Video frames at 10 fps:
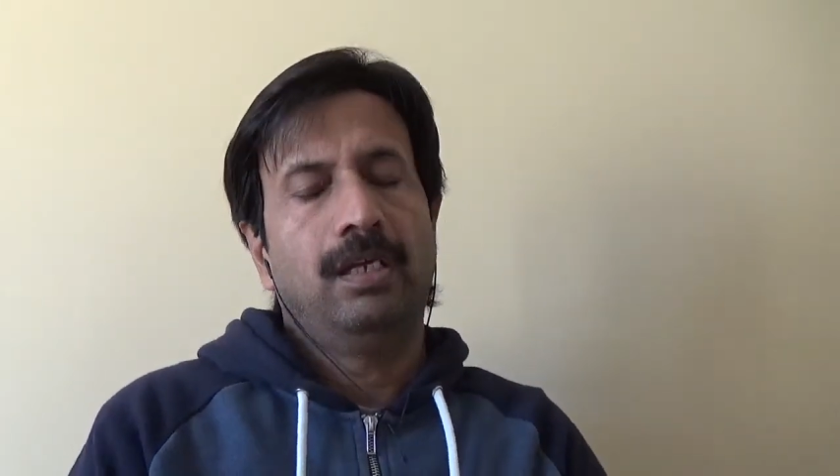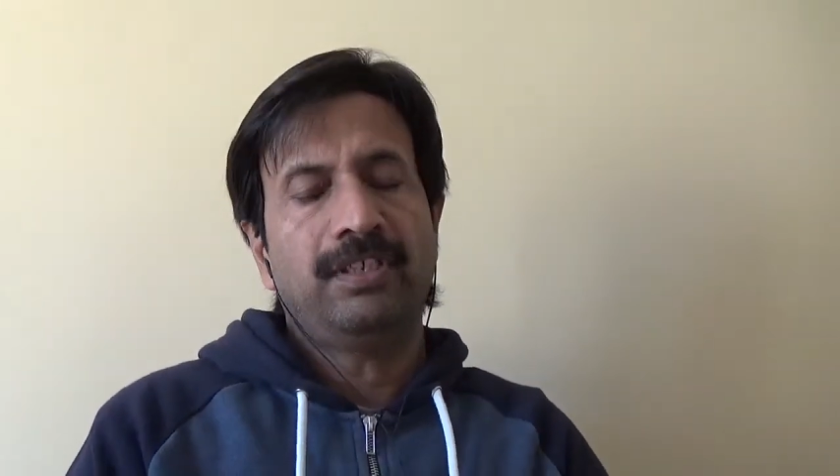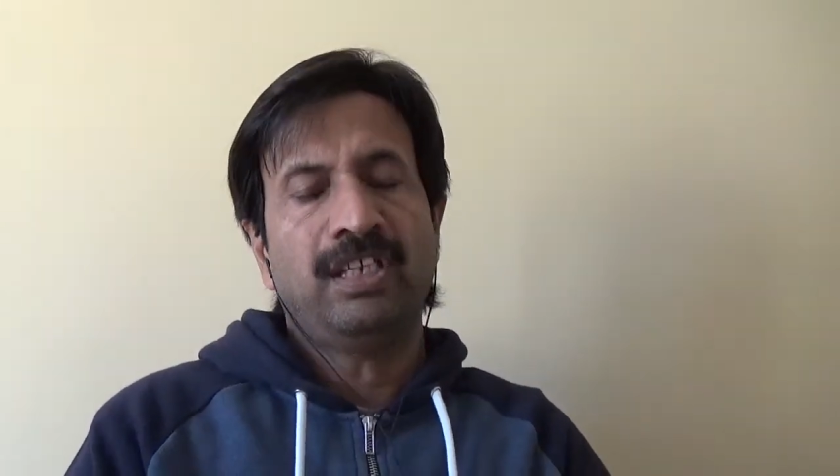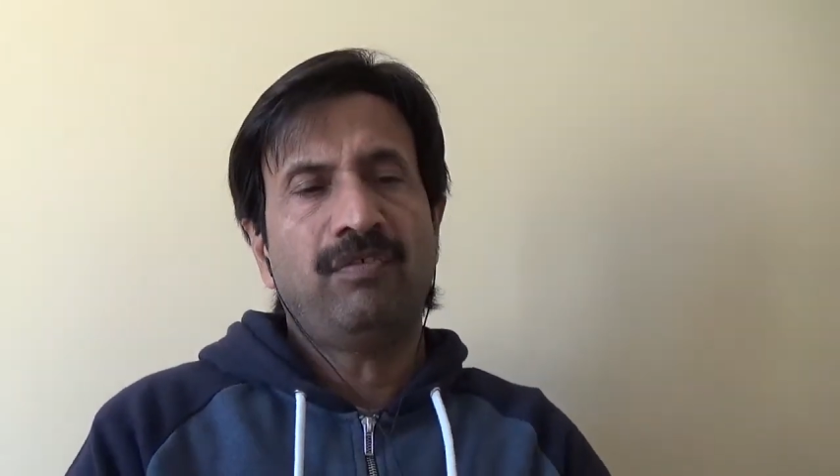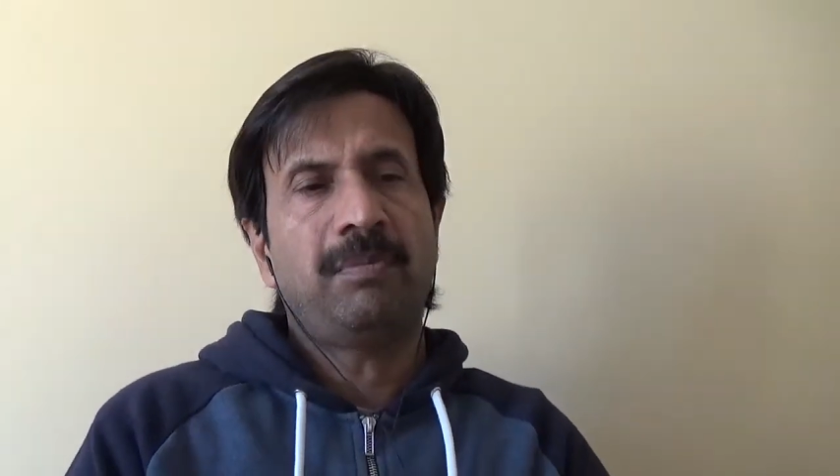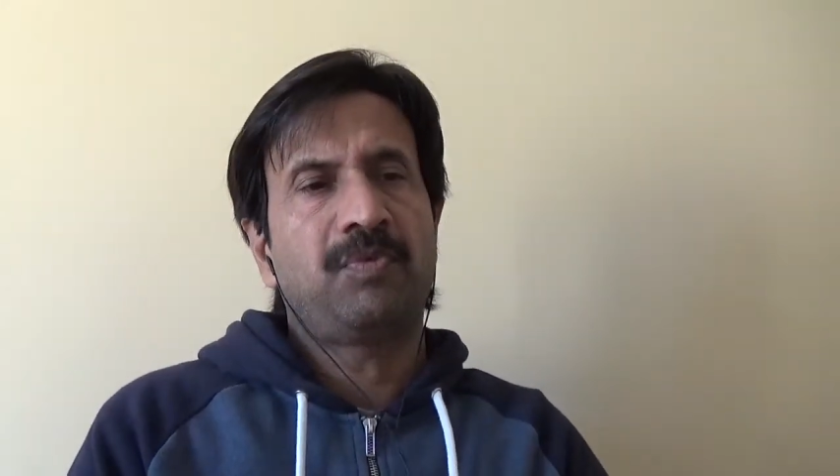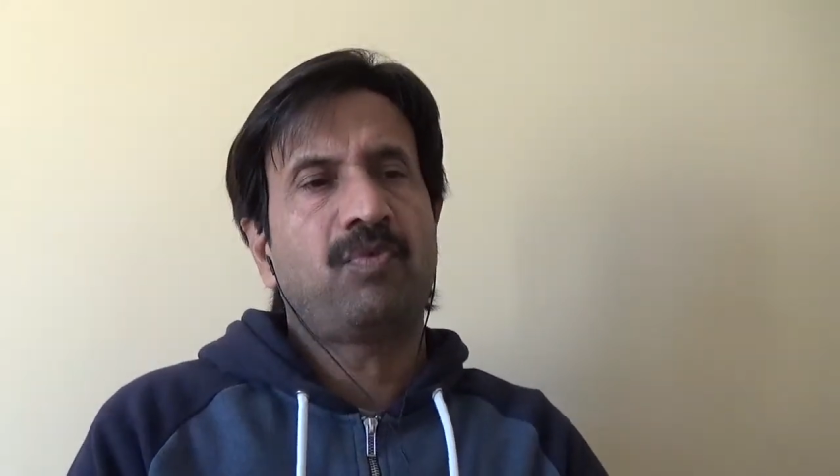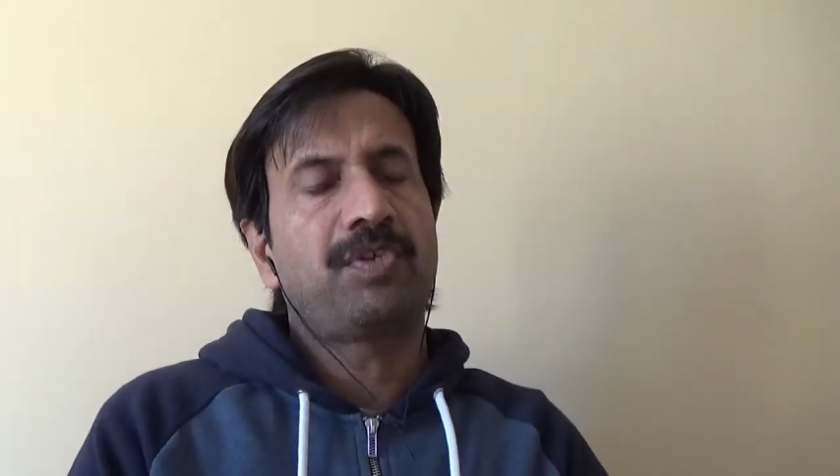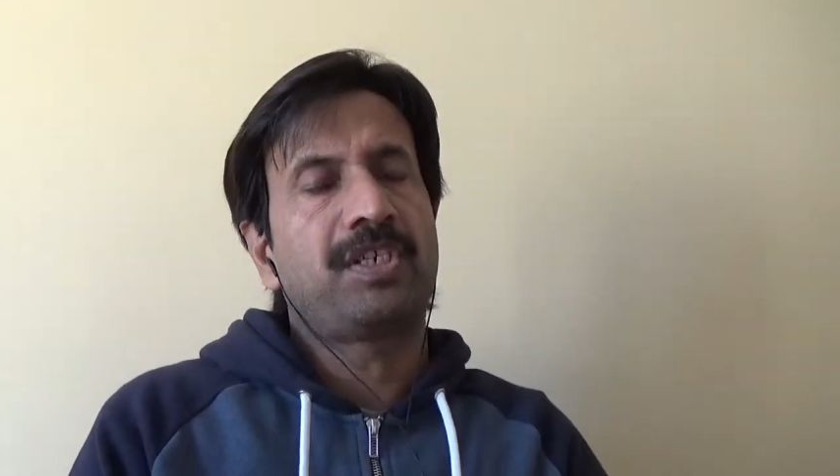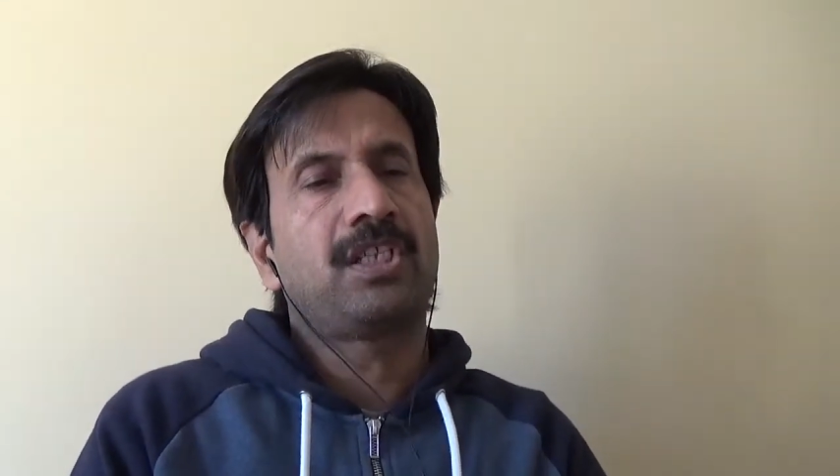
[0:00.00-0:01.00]
thank you very much
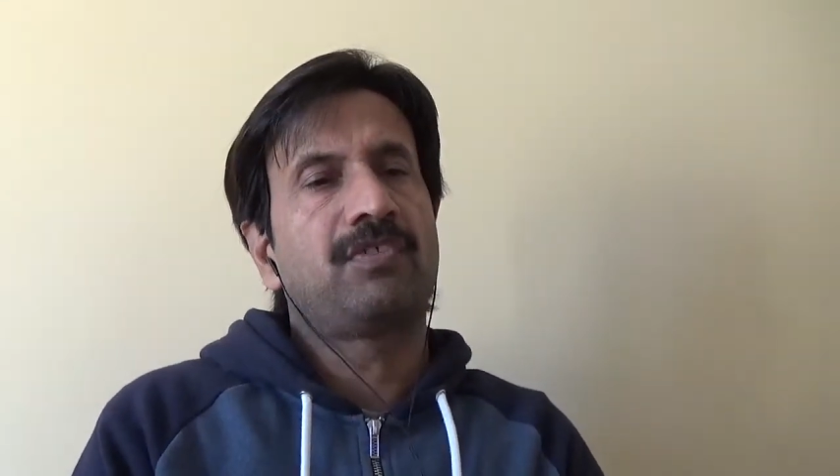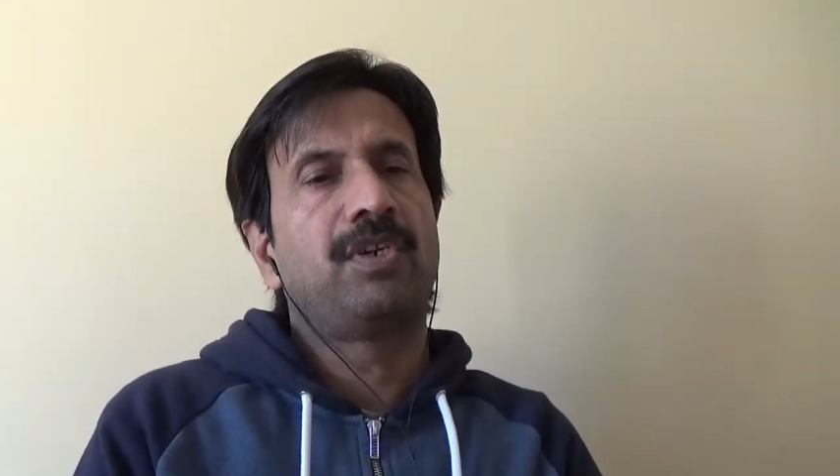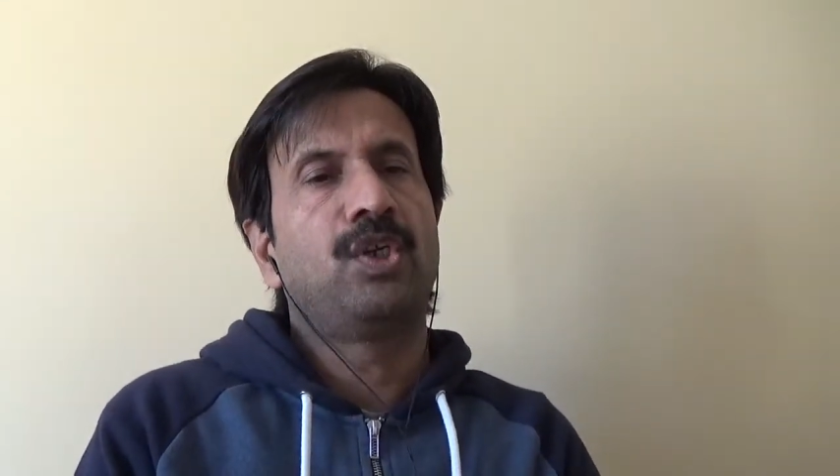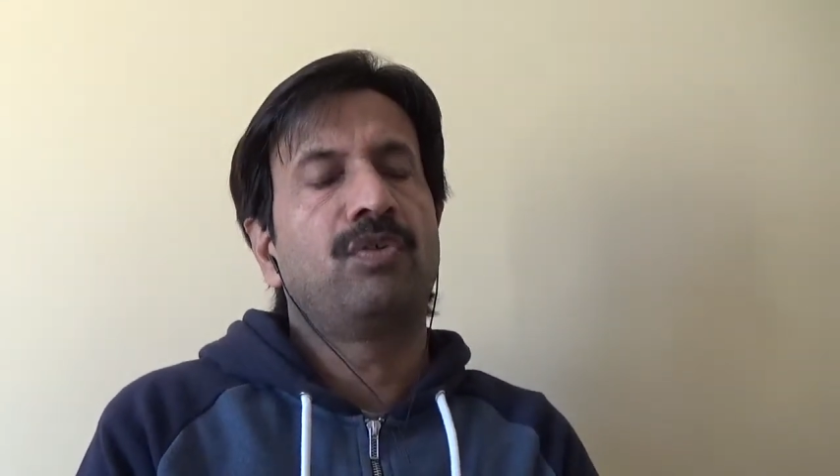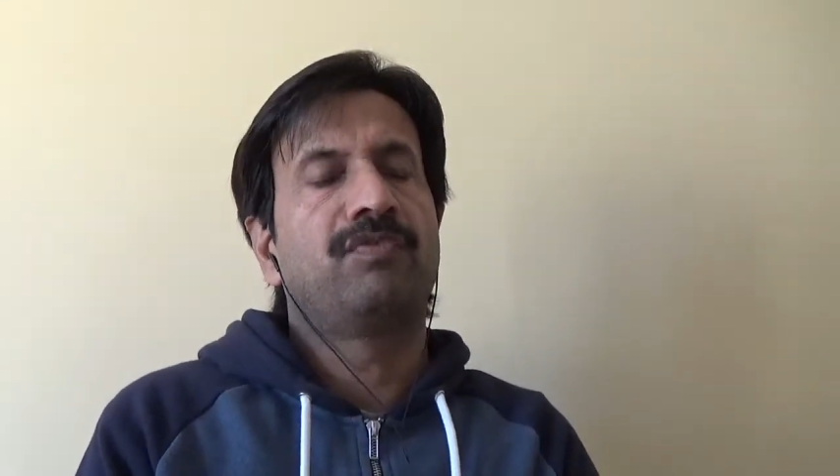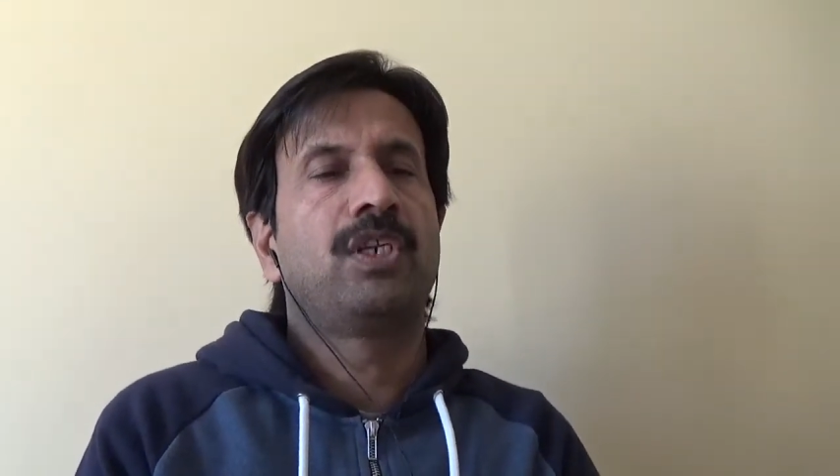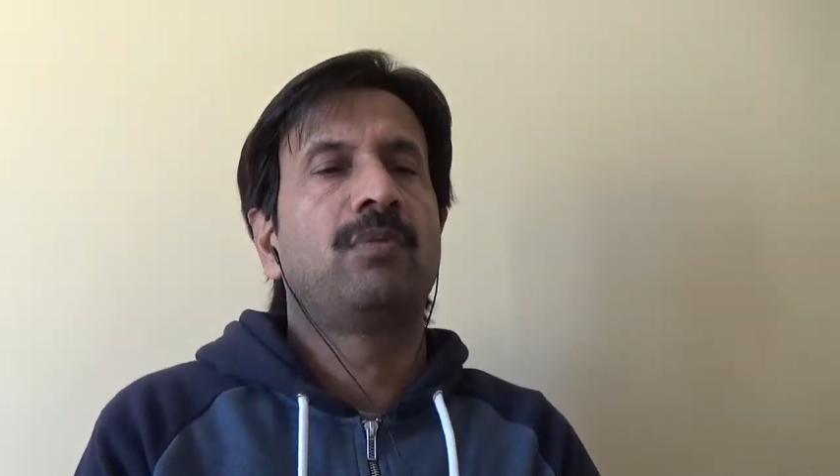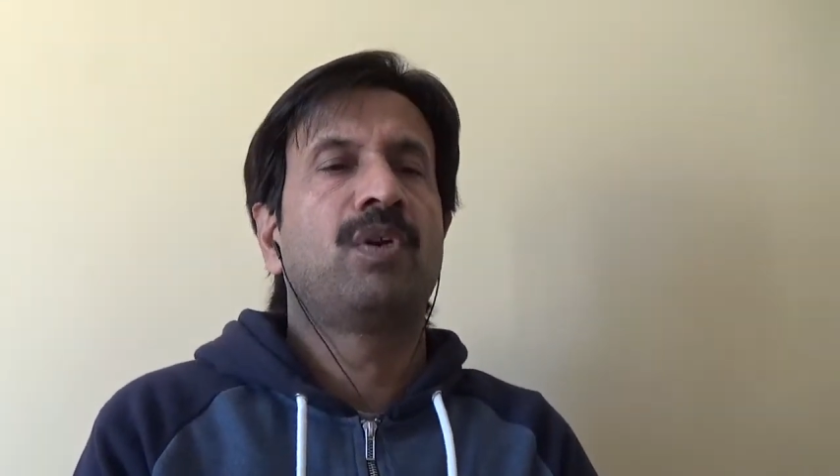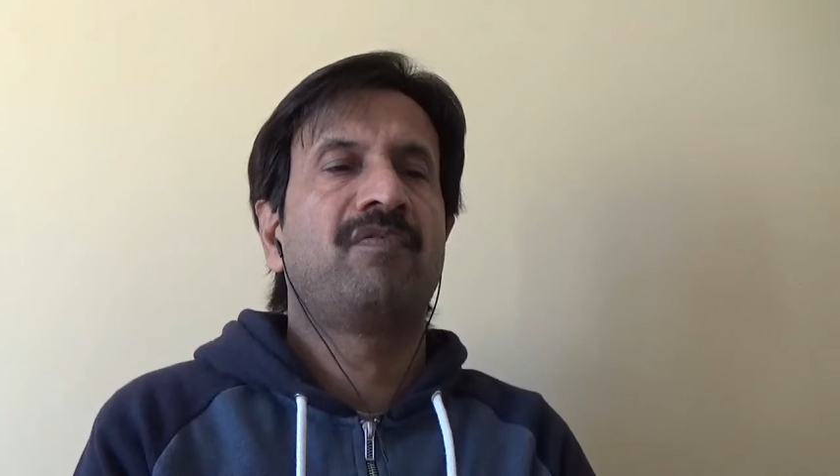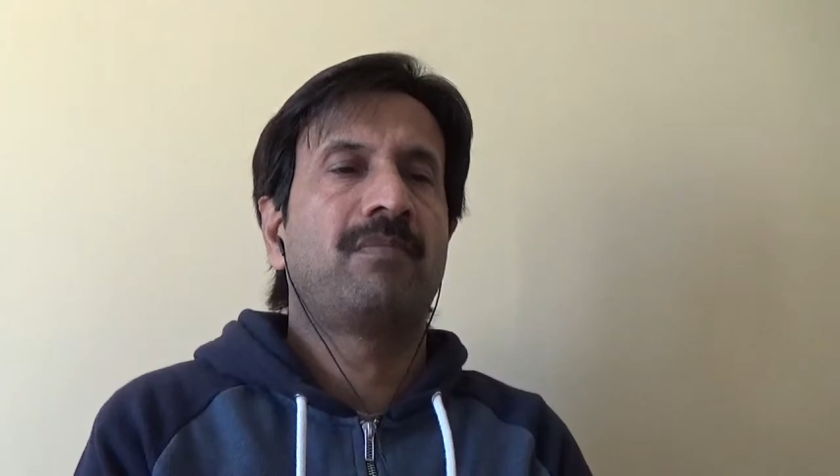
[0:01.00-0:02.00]
for watching this video if you need
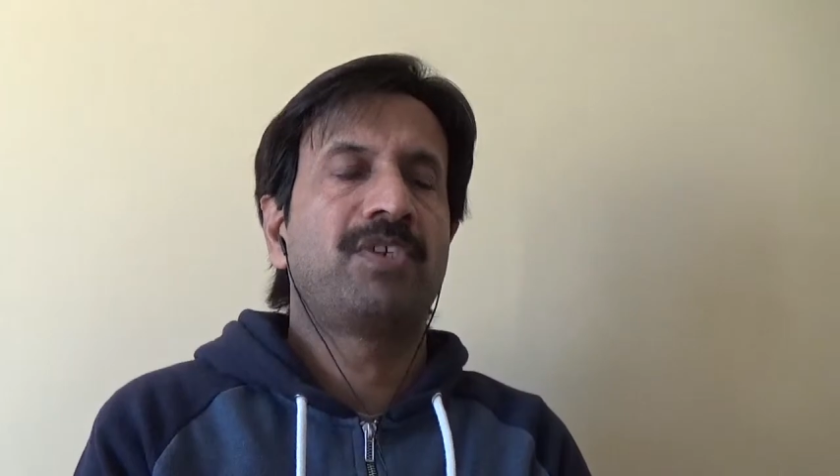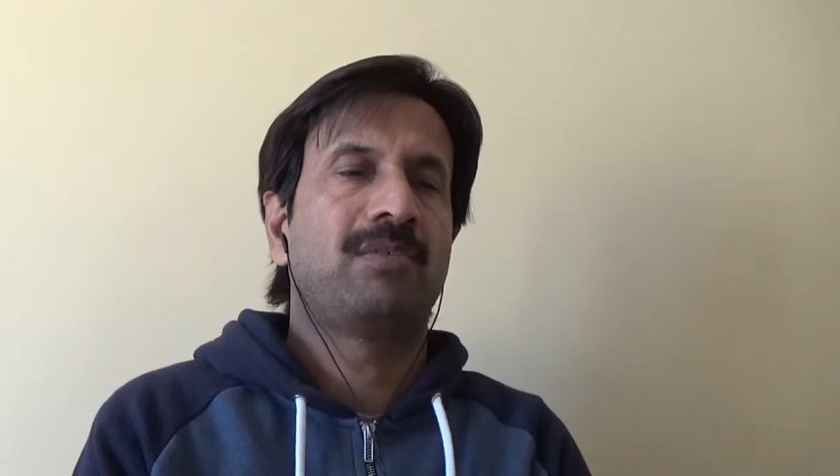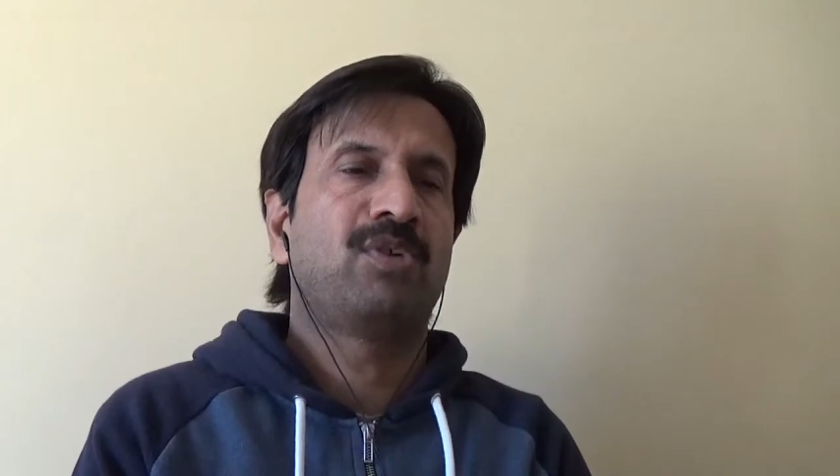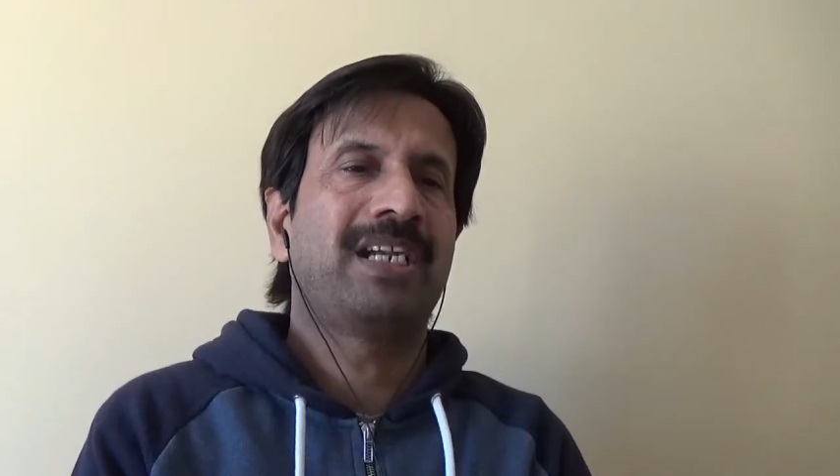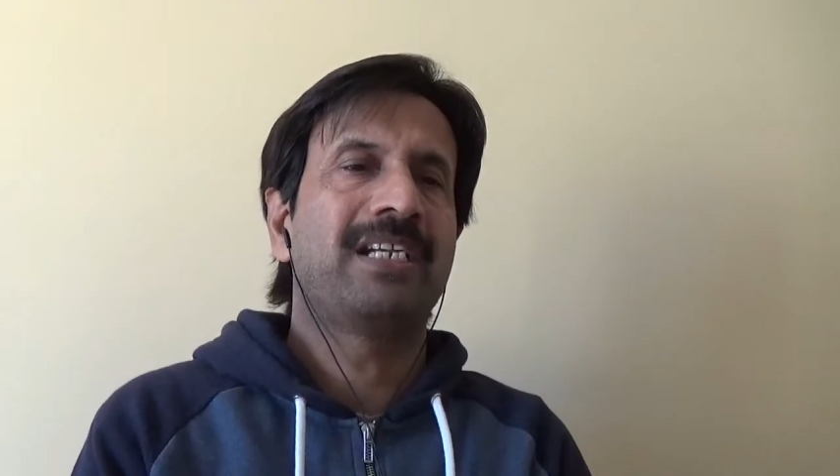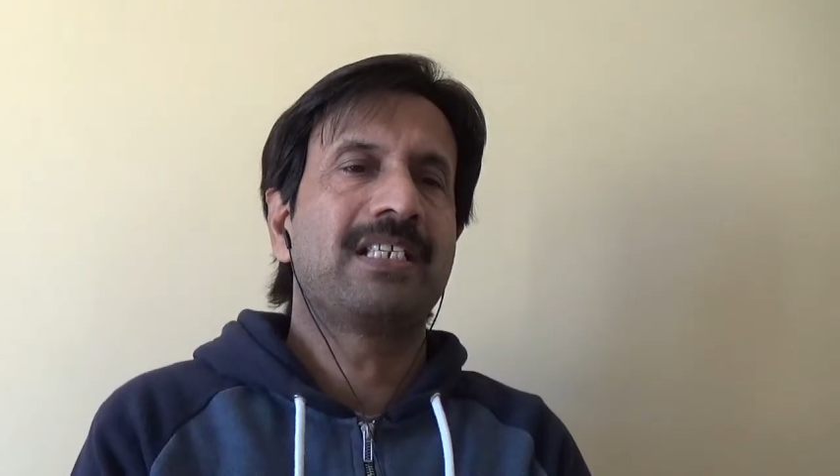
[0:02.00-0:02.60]
more information about any